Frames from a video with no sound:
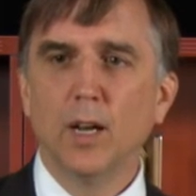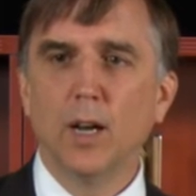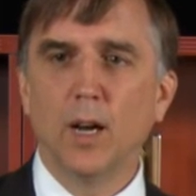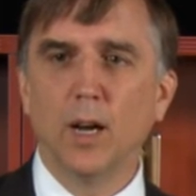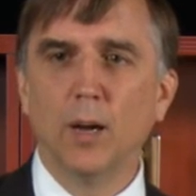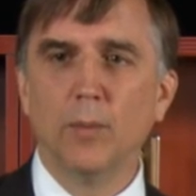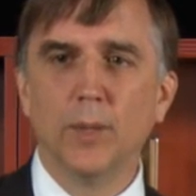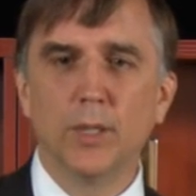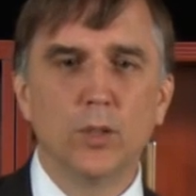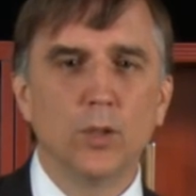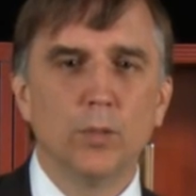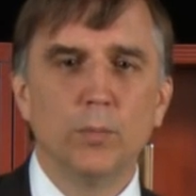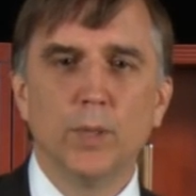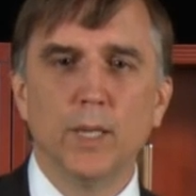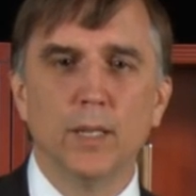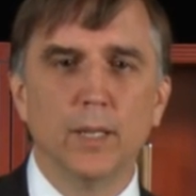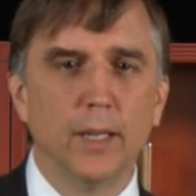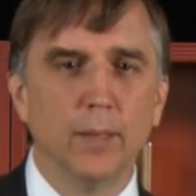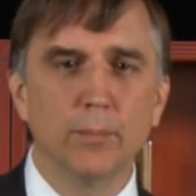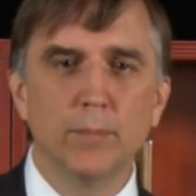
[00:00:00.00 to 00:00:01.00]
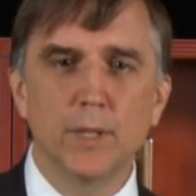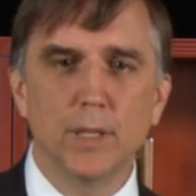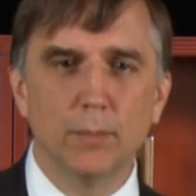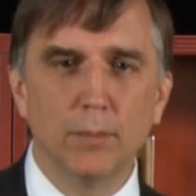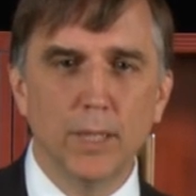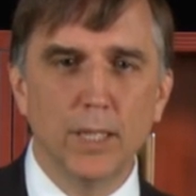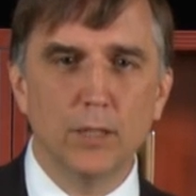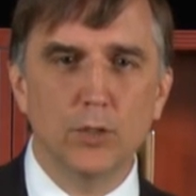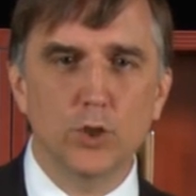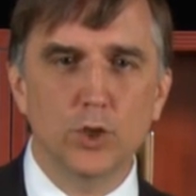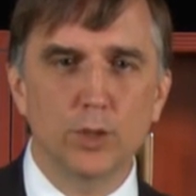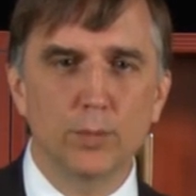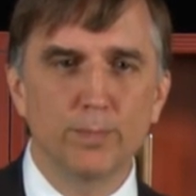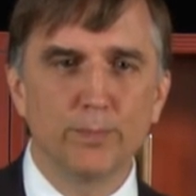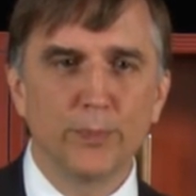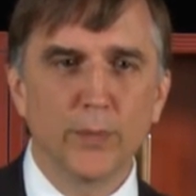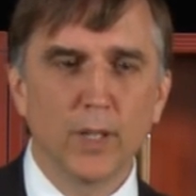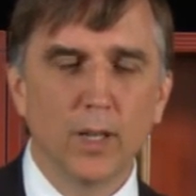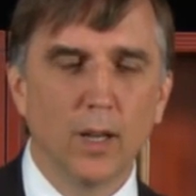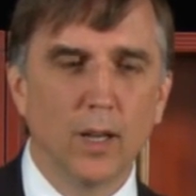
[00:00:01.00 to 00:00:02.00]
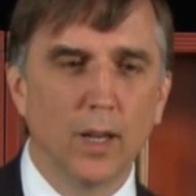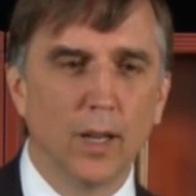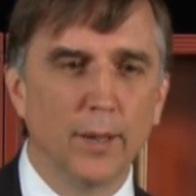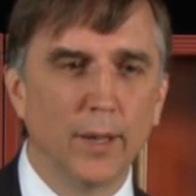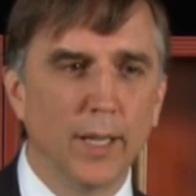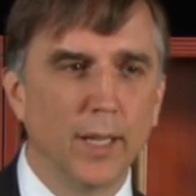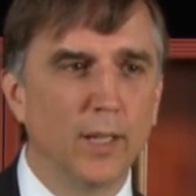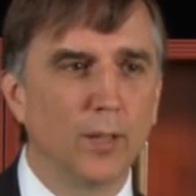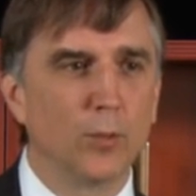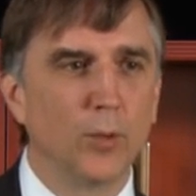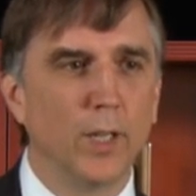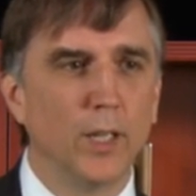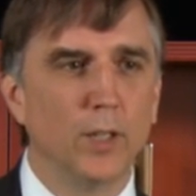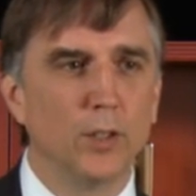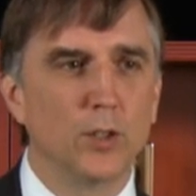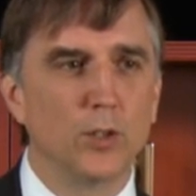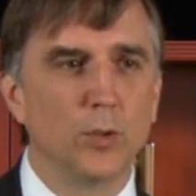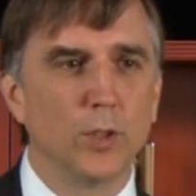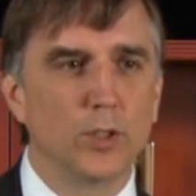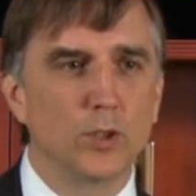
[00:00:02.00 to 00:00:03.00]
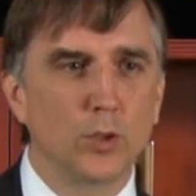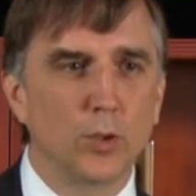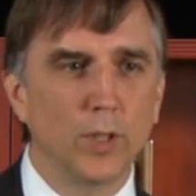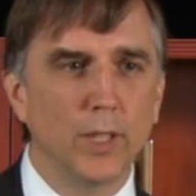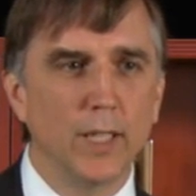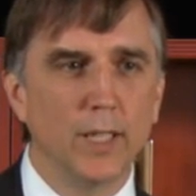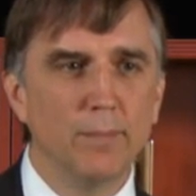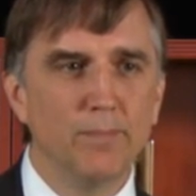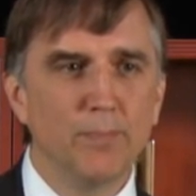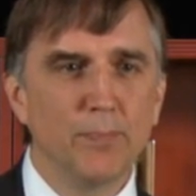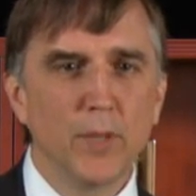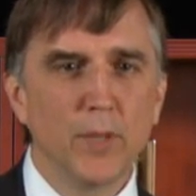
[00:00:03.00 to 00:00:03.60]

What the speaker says: It could be an empty beach. They could read it to a tree.